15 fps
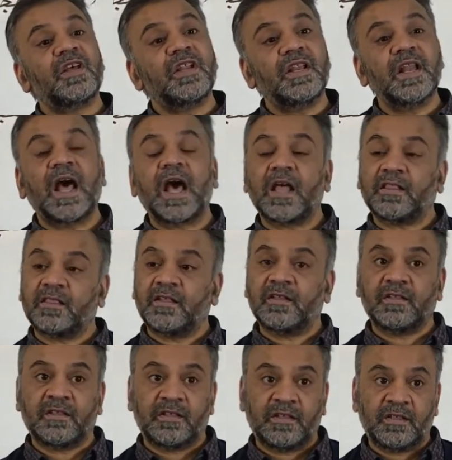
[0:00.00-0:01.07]
not,
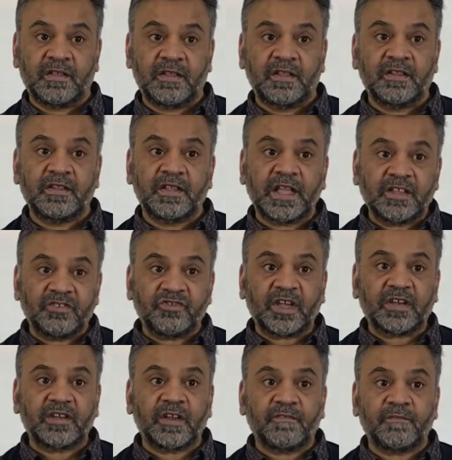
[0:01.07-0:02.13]
the
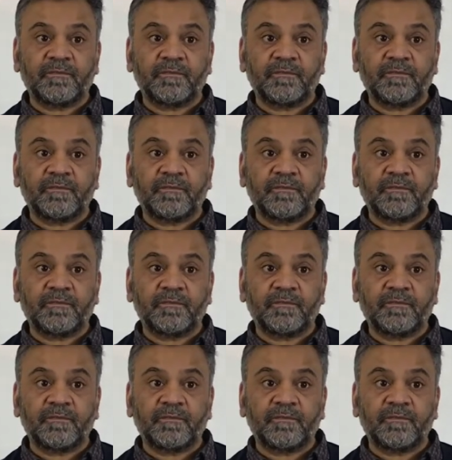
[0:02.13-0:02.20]
adjective.